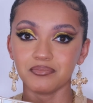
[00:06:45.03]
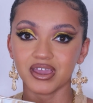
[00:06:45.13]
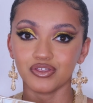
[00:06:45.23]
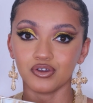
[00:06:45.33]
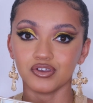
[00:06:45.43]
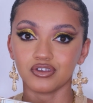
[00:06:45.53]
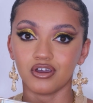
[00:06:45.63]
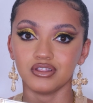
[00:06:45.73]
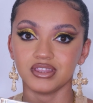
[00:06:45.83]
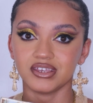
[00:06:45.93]
of my thoughts
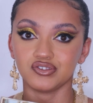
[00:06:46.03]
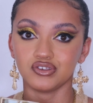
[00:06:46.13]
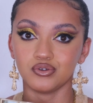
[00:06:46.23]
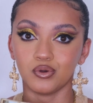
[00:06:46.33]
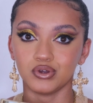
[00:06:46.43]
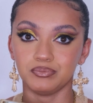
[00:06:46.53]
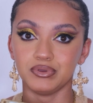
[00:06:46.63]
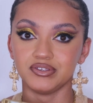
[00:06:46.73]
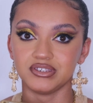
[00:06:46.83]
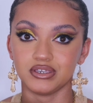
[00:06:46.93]
on this new Huda
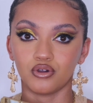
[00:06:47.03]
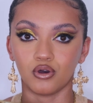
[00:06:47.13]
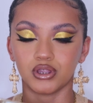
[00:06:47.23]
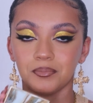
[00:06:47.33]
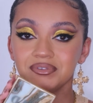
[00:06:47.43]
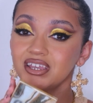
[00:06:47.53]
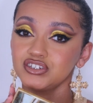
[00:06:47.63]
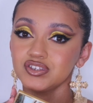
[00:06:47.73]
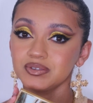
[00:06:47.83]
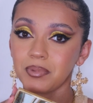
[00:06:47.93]
Beauty Gold
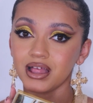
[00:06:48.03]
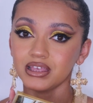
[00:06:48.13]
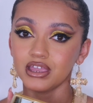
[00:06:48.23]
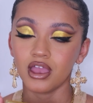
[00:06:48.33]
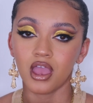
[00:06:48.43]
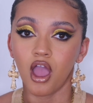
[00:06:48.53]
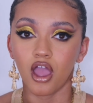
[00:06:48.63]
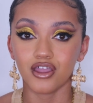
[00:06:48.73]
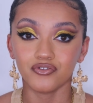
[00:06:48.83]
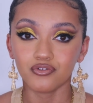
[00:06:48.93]
Obsessions palette,
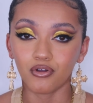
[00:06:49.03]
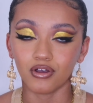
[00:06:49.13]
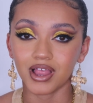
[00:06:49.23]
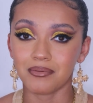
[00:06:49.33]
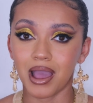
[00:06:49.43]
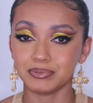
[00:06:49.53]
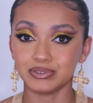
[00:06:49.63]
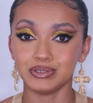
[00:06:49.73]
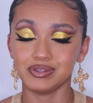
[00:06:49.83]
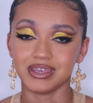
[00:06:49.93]
overall I'm
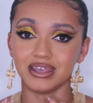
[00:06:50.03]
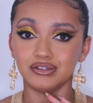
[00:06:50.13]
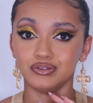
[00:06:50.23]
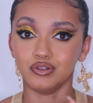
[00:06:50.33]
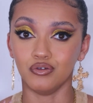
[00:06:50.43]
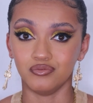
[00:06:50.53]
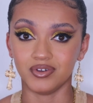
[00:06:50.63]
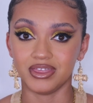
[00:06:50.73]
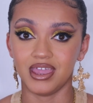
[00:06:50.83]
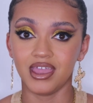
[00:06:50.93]
absolutely in love
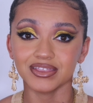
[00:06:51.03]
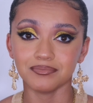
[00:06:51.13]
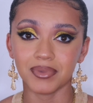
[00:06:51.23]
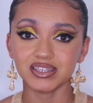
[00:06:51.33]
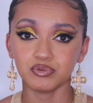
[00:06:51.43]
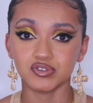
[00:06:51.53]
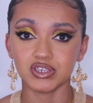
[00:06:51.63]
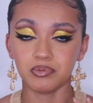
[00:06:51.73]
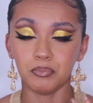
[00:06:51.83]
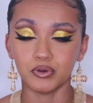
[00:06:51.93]
with it. The mattes were
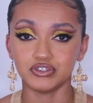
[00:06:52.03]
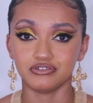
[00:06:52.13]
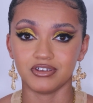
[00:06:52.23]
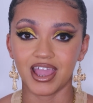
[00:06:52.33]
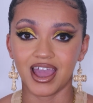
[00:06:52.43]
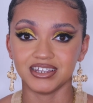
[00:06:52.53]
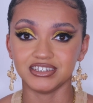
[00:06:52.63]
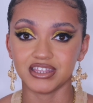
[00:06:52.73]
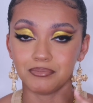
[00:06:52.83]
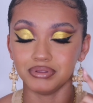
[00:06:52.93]
super buttery and
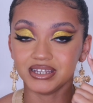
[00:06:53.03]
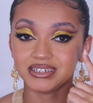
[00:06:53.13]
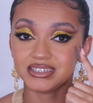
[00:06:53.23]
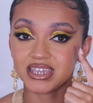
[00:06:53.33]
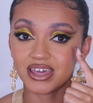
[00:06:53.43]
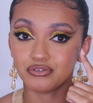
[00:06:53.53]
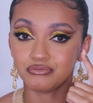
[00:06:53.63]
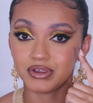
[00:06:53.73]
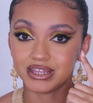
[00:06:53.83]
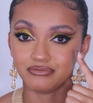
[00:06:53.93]
they blended together
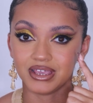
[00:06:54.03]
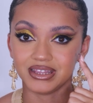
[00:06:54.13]
really